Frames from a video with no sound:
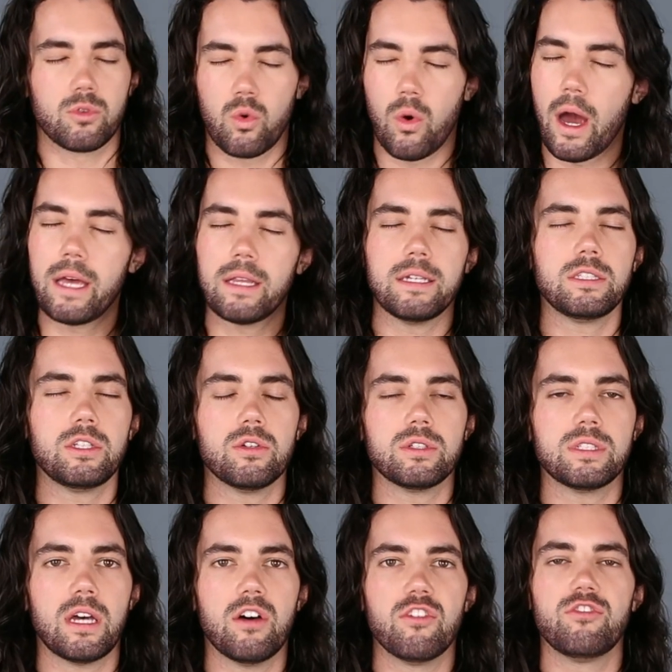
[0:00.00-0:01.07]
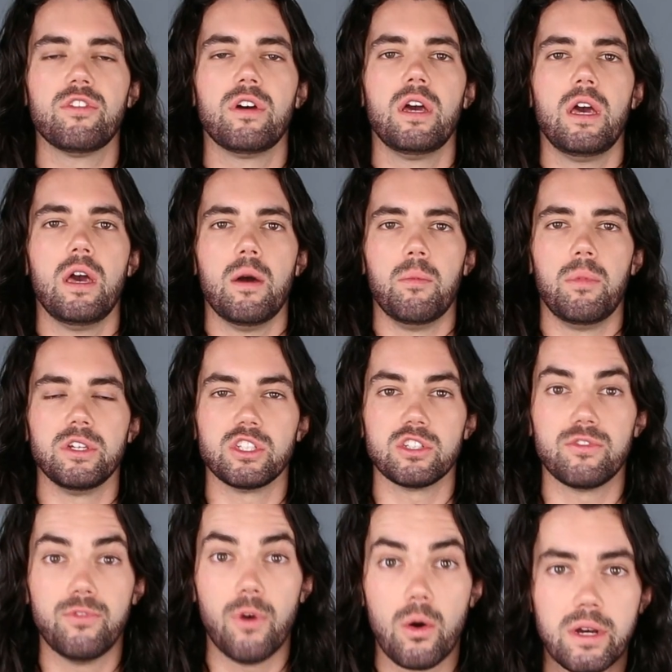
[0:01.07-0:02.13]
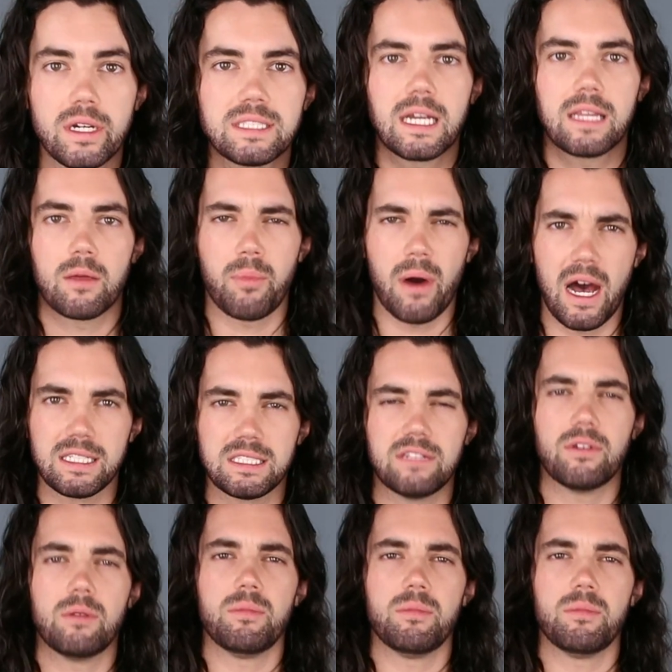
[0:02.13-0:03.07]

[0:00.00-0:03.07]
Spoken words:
quietly to yourself, but just focus on the positive,